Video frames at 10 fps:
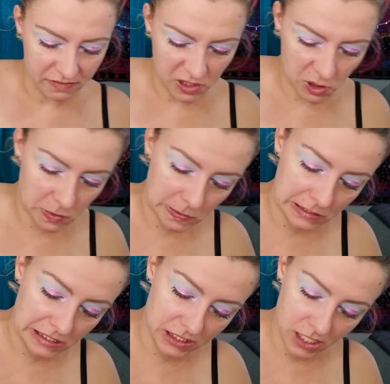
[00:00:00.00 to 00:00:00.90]
just
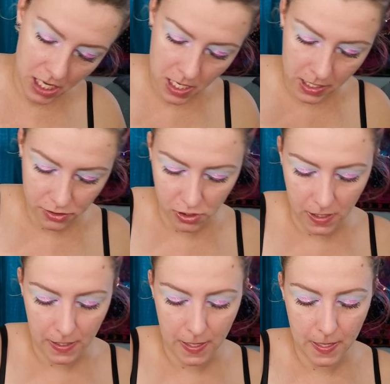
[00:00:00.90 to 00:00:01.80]
trying
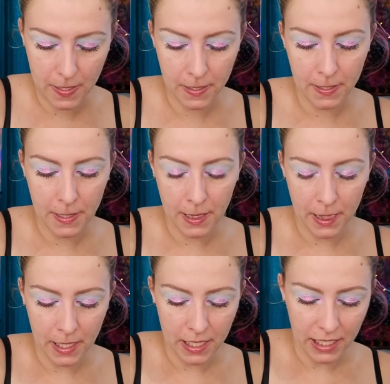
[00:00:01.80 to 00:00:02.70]
to
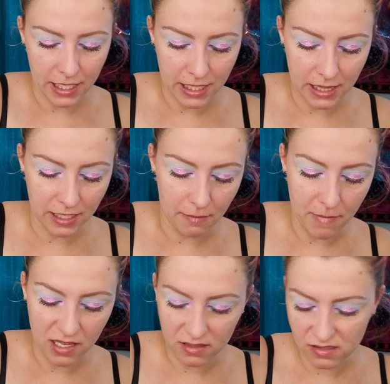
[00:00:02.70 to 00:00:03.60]
get that thing to make,
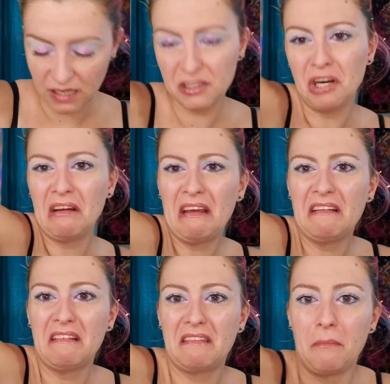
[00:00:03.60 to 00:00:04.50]
it's like turning into
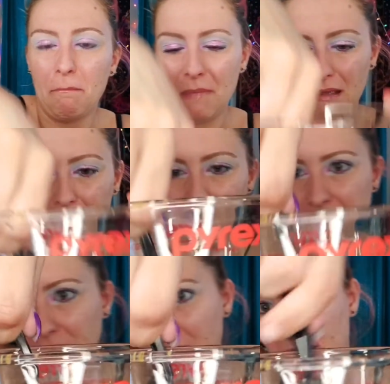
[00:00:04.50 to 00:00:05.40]
cement.
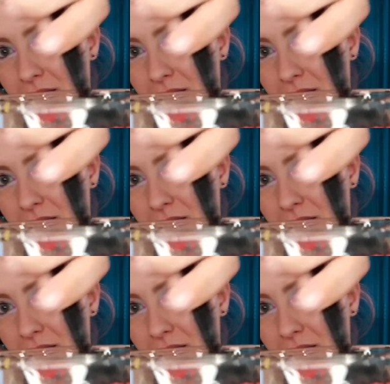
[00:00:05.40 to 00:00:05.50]
Like,